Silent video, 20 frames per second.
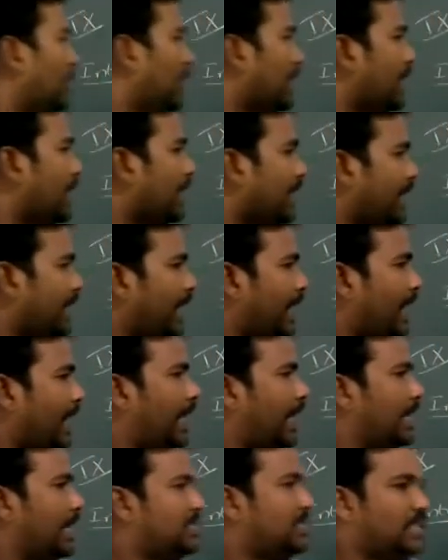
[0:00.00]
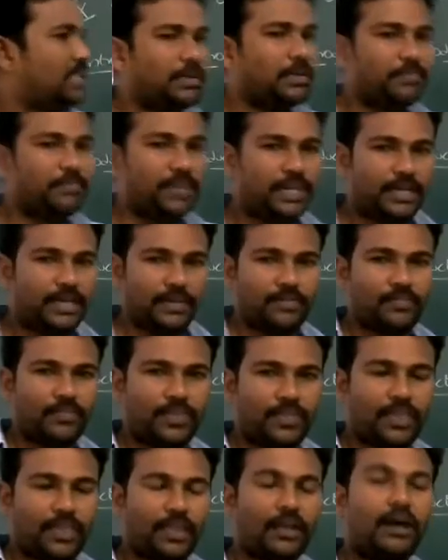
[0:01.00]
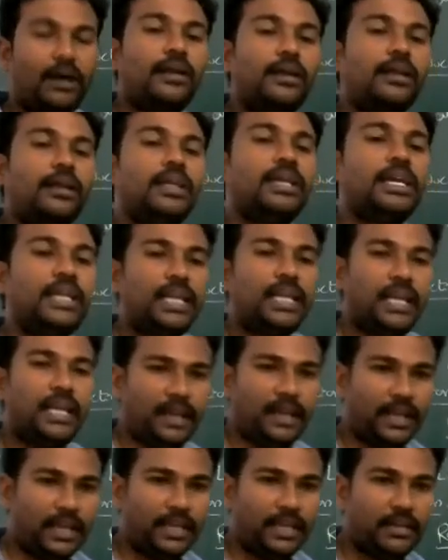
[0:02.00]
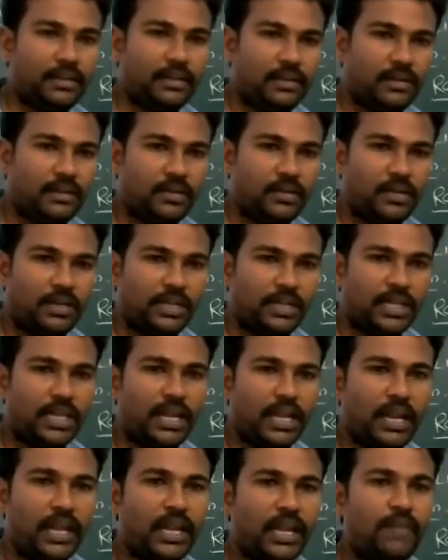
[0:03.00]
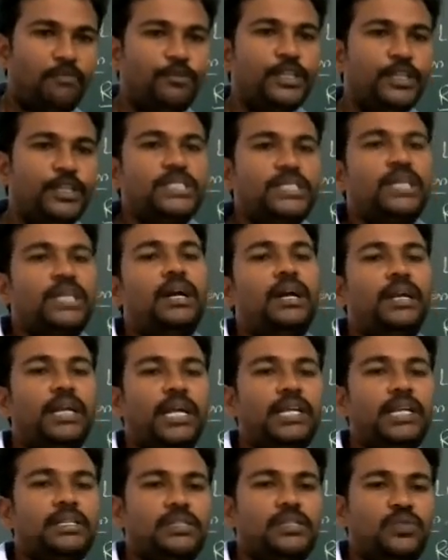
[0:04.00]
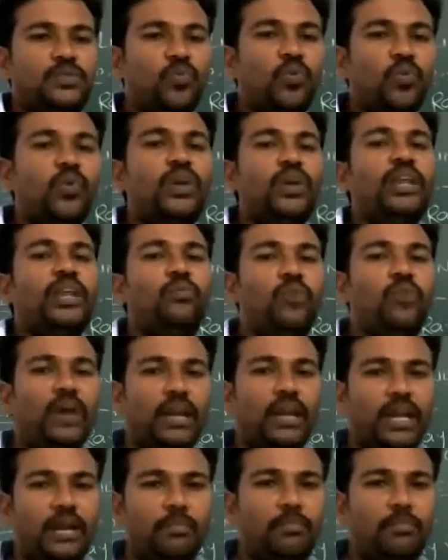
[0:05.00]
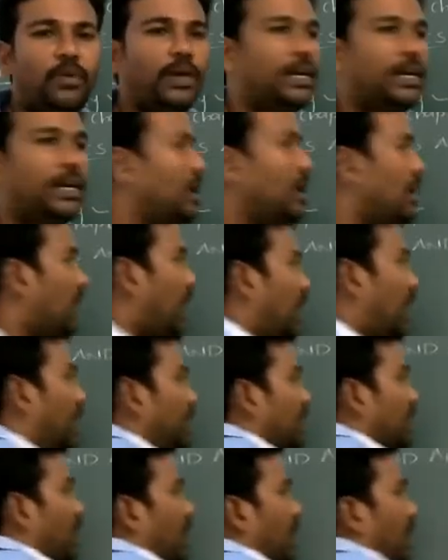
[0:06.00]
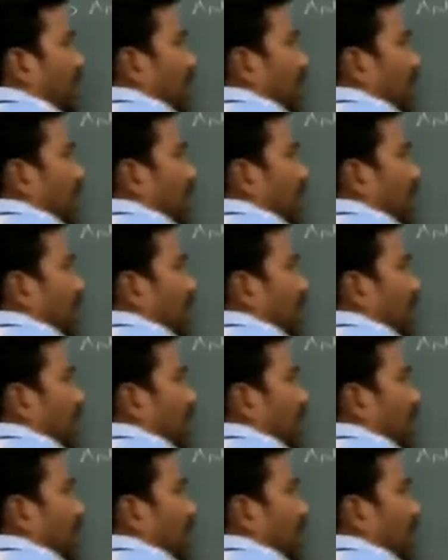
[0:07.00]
in a line segment or in a line which contains only one endpoint. Another end